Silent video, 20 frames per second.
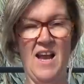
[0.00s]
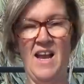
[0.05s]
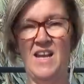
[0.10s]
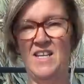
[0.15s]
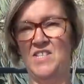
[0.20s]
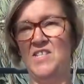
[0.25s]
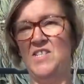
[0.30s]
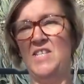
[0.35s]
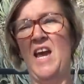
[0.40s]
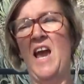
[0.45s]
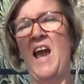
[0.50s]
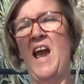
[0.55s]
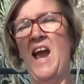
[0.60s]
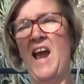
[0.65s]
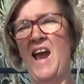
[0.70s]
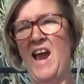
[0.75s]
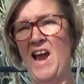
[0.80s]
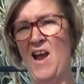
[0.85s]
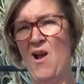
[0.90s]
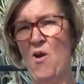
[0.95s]
as to
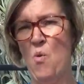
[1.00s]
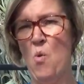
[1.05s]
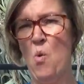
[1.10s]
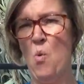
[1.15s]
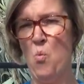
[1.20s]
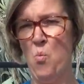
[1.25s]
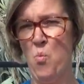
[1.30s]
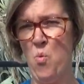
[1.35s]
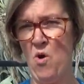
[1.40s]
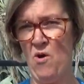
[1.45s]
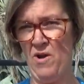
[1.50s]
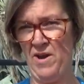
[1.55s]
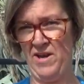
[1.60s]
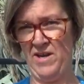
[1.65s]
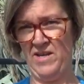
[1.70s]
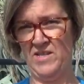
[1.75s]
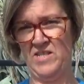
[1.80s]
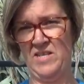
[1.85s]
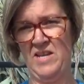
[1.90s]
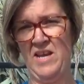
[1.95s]
how
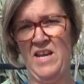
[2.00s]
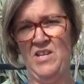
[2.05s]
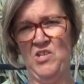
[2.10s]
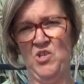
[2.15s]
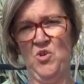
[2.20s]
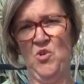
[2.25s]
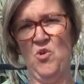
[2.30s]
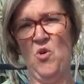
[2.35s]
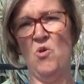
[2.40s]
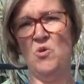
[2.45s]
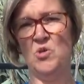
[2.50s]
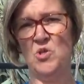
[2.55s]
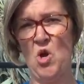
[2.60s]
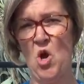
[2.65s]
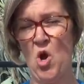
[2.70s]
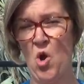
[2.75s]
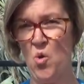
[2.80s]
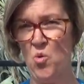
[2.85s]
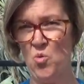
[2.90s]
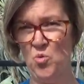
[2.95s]
Wyatt had got
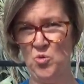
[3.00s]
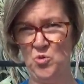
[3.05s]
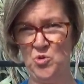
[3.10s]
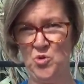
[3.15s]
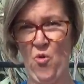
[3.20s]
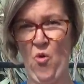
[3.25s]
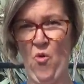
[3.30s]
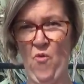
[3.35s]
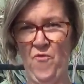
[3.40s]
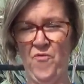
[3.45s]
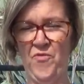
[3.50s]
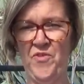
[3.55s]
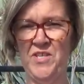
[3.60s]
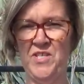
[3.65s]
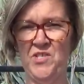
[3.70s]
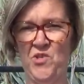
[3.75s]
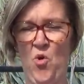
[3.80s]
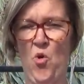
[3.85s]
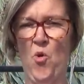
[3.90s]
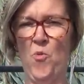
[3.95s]
hold of
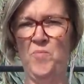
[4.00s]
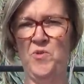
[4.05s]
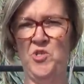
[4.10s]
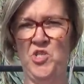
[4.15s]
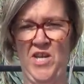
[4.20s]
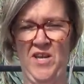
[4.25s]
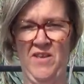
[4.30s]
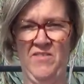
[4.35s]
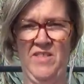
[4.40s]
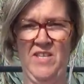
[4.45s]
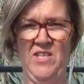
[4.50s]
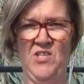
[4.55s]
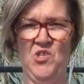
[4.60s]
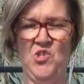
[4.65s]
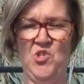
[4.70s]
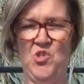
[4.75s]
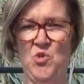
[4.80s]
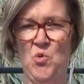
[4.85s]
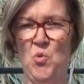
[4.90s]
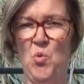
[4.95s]
this object, this
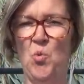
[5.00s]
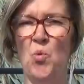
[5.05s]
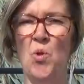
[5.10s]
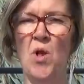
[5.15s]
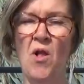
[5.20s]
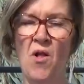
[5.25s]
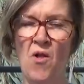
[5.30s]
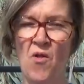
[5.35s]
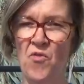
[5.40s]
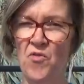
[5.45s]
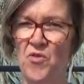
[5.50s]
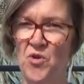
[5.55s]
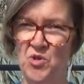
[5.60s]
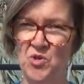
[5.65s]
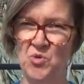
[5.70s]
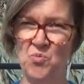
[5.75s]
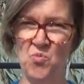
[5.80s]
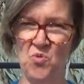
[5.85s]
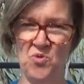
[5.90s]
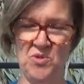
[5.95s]
jewel
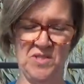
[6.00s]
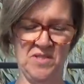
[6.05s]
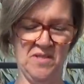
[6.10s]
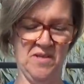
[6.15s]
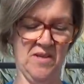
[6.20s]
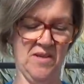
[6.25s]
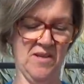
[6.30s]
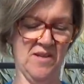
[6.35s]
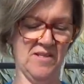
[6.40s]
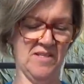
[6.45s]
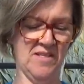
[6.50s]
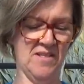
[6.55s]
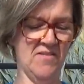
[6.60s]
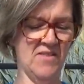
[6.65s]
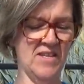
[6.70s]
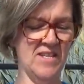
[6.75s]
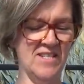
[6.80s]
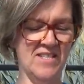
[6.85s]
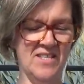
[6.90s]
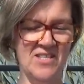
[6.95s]
that was hers. So
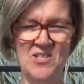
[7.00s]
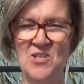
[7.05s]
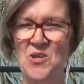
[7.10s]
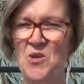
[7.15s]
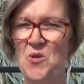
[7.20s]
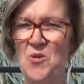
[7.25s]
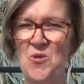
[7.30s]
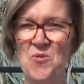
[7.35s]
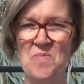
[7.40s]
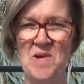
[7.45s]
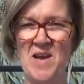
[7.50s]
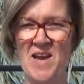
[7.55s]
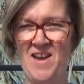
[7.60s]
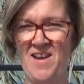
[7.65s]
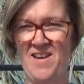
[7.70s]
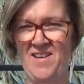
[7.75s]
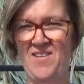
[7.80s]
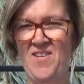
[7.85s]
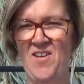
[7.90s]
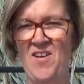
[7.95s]
these two
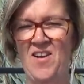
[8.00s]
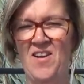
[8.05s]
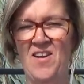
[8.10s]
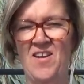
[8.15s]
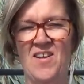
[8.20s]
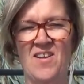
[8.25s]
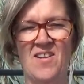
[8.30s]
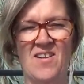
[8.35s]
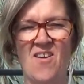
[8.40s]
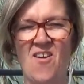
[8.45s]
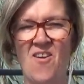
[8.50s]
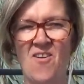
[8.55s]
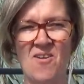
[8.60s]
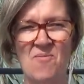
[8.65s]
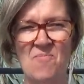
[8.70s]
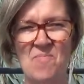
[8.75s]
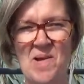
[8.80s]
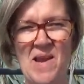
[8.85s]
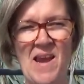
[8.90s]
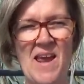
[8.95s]
men
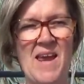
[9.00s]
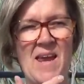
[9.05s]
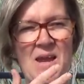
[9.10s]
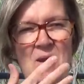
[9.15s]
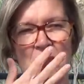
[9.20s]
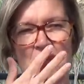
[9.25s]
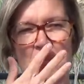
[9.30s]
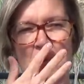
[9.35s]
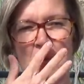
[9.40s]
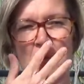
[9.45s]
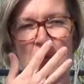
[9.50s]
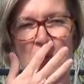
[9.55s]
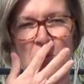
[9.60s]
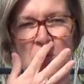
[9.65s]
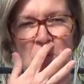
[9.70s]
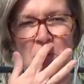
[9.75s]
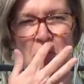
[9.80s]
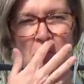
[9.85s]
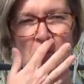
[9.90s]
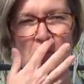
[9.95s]
playing
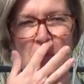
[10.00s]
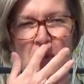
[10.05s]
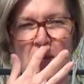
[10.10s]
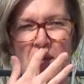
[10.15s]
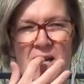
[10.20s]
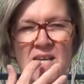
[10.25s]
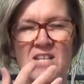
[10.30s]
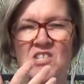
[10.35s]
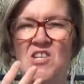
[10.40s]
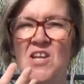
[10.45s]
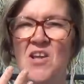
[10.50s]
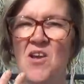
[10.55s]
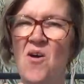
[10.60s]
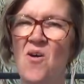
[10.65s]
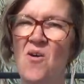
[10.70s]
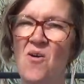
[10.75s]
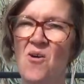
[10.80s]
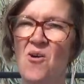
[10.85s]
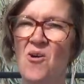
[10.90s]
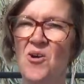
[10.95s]
bowls, but actually
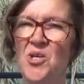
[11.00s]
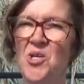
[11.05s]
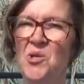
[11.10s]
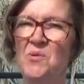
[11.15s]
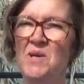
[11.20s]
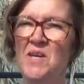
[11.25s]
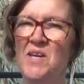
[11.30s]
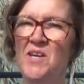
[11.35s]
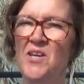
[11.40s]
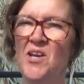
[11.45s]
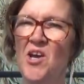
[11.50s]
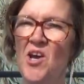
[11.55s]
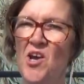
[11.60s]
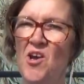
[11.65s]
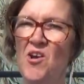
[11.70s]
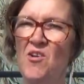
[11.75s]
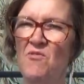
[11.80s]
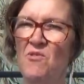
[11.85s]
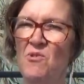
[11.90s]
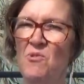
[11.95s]
arguing
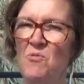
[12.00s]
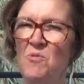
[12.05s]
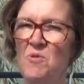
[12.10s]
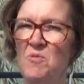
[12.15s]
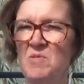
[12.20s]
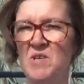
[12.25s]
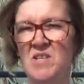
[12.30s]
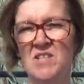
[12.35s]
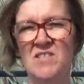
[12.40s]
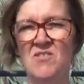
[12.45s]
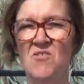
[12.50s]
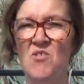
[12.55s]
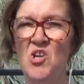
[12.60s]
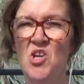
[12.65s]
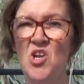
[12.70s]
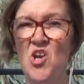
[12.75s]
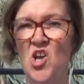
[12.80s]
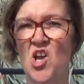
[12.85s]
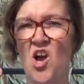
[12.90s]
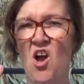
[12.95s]
over a woman. So
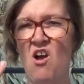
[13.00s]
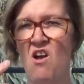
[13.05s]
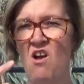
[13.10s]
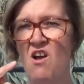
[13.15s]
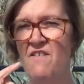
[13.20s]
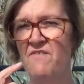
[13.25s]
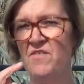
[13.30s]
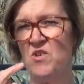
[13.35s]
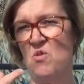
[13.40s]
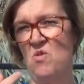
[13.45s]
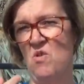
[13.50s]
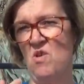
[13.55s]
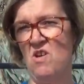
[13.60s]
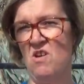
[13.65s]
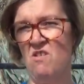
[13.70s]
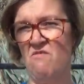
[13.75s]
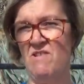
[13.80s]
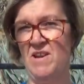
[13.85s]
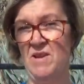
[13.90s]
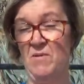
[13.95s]
look, I've got
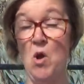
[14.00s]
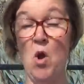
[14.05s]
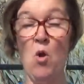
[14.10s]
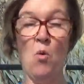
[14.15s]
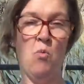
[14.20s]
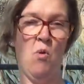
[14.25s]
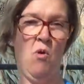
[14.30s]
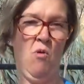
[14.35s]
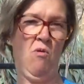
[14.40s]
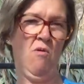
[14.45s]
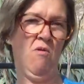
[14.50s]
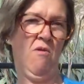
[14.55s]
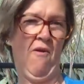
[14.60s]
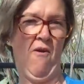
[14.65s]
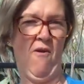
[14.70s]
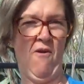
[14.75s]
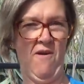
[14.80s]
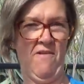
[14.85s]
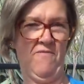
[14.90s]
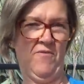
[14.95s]
her ring. Well,
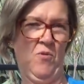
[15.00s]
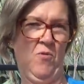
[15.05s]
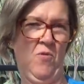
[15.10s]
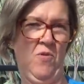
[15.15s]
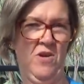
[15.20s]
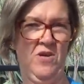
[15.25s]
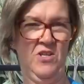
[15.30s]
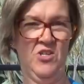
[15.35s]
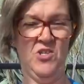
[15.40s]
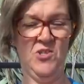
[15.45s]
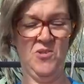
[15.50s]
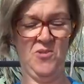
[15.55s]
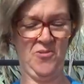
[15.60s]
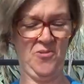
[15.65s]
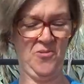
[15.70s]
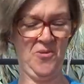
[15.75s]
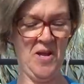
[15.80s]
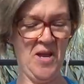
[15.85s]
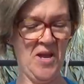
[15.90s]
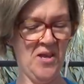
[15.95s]
look, I've got her
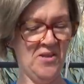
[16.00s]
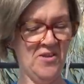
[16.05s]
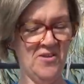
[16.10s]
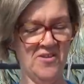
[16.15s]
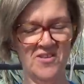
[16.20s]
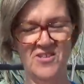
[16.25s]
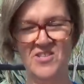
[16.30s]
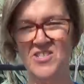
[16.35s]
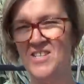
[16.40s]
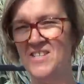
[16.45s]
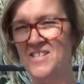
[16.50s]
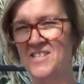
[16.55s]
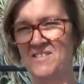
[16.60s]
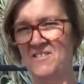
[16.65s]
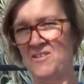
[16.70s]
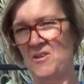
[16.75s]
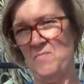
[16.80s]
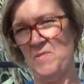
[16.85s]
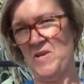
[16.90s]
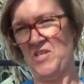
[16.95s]
jewel. You can
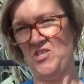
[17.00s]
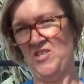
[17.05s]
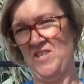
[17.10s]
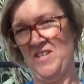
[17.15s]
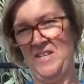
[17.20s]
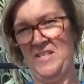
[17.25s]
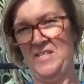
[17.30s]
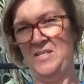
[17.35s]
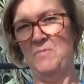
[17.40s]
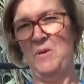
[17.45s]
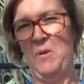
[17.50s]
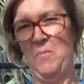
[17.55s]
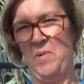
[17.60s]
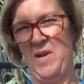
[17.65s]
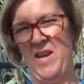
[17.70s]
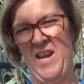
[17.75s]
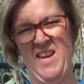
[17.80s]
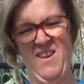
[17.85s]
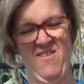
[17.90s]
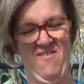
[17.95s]
just imagine it. It's a bit
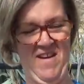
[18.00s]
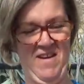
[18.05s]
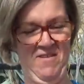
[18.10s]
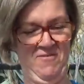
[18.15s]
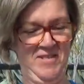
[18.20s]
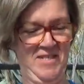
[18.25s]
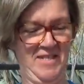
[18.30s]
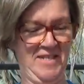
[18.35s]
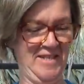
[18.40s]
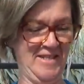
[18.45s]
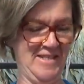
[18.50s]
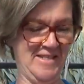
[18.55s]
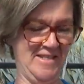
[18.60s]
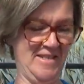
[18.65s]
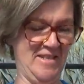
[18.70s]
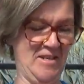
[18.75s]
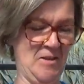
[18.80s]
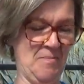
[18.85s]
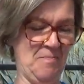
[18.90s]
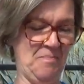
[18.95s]
playgroundy,
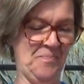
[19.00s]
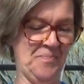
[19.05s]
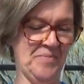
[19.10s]
isn't it?